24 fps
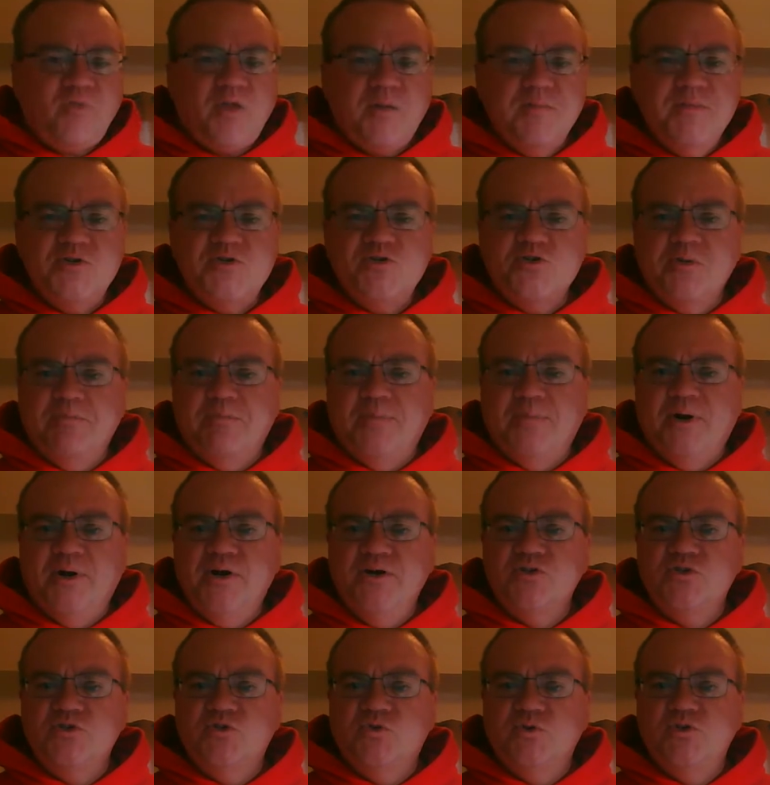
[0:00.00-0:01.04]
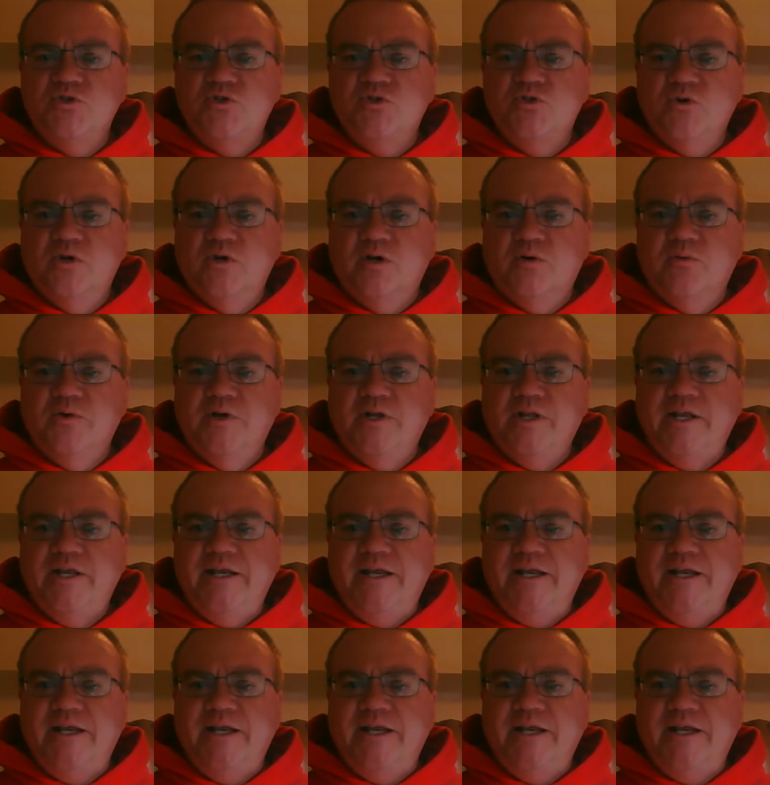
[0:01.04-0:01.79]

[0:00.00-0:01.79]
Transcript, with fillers: Mr. Bursk was doing a really